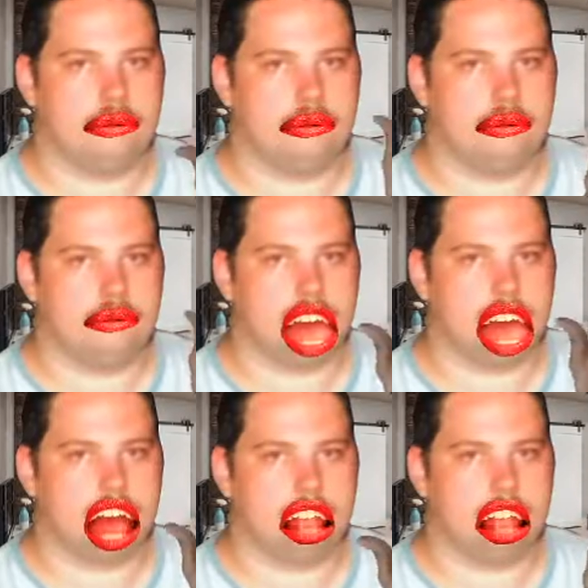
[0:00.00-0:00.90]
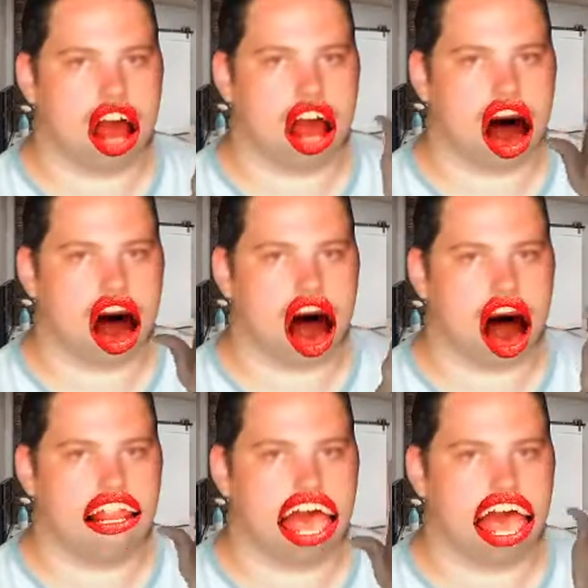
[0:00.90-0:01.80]
Oh yeah. You
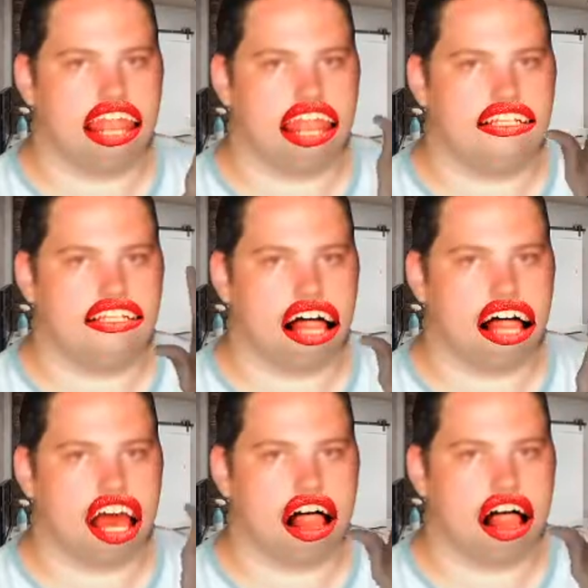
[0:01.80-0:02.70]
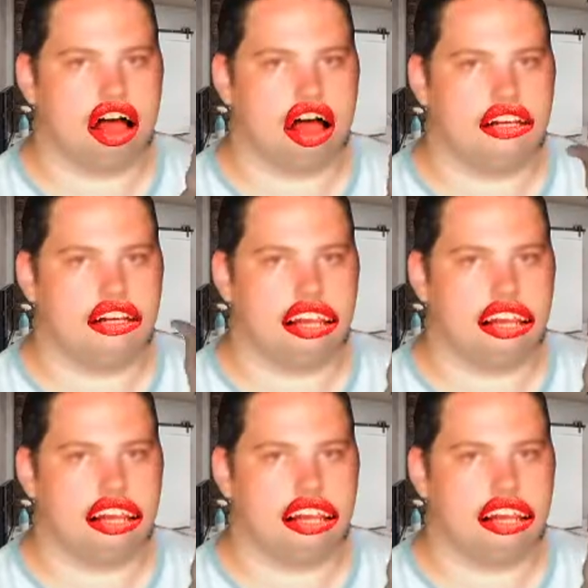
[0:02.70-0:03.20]
guys live in the same time zone.